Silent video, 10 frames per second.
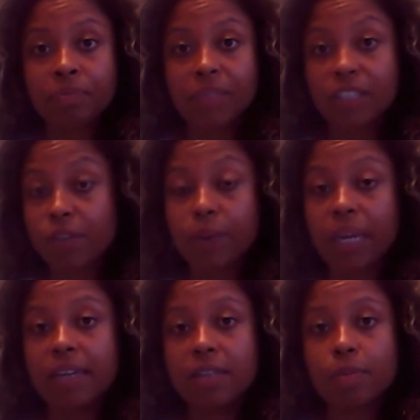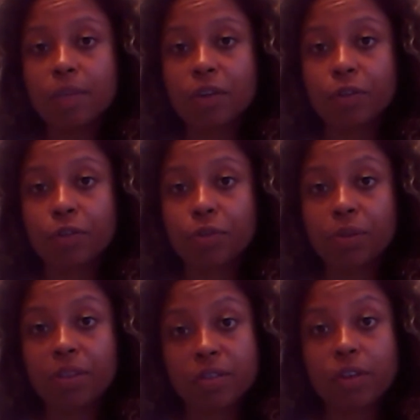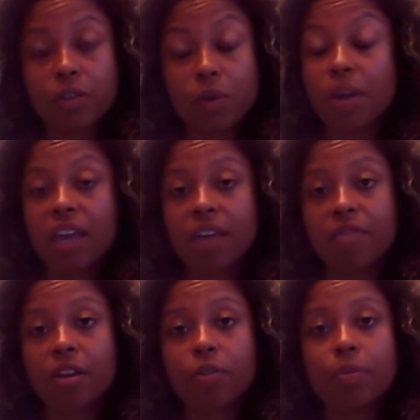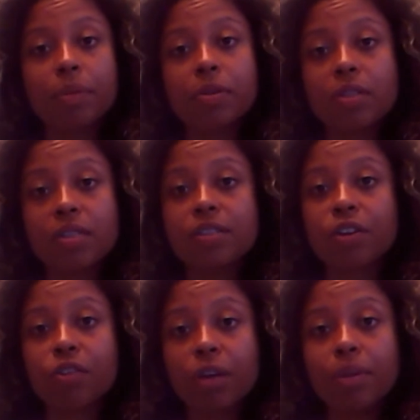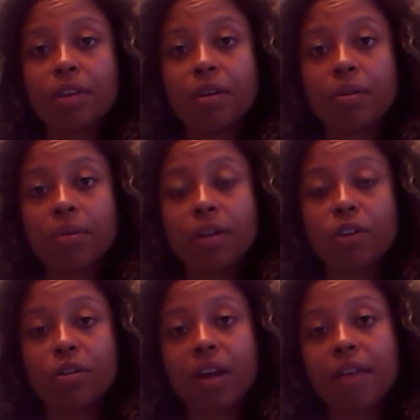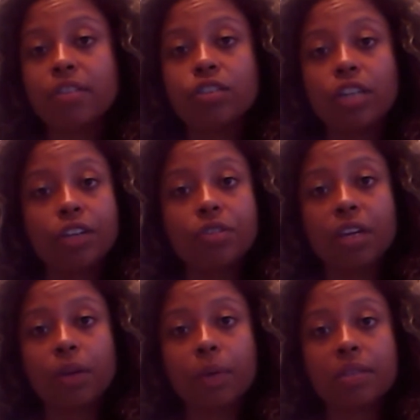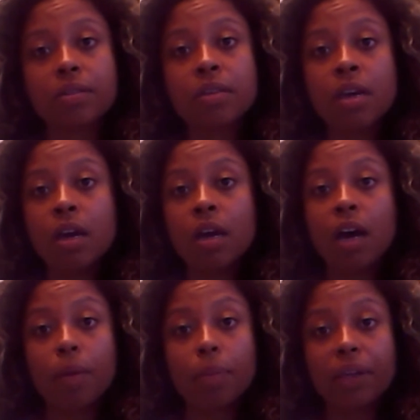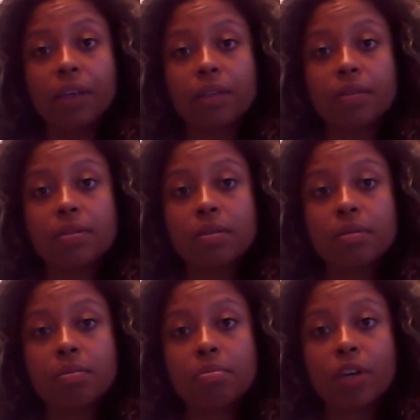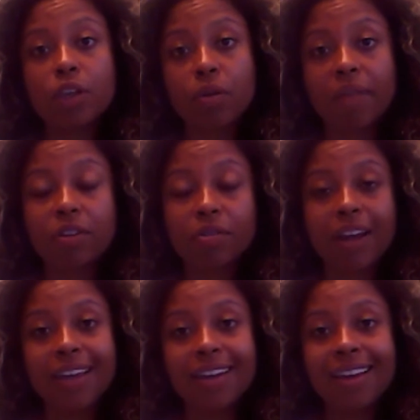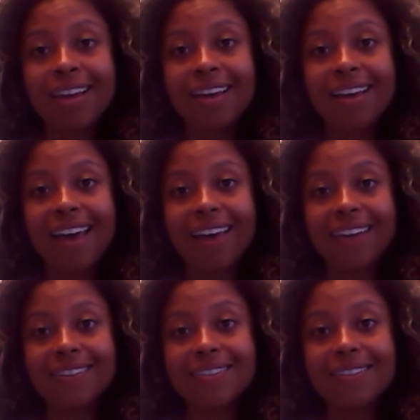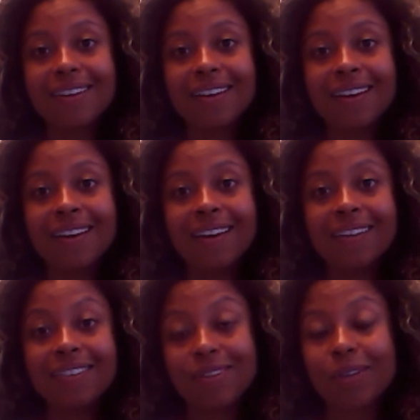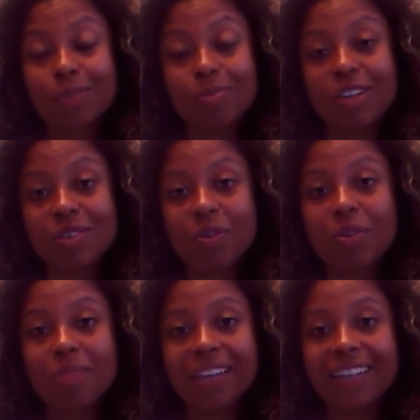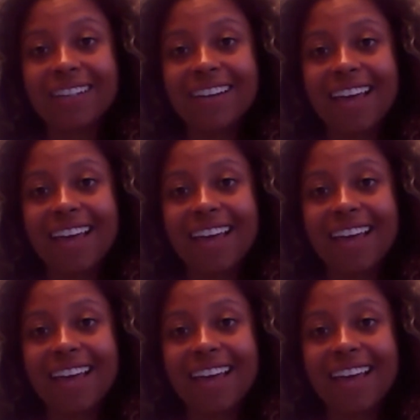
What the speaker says: It's okay to speak your truth. It's also okay for other people to disagree with you. And you don't have to change anyone's opinions, but you have the right and to express your opinion.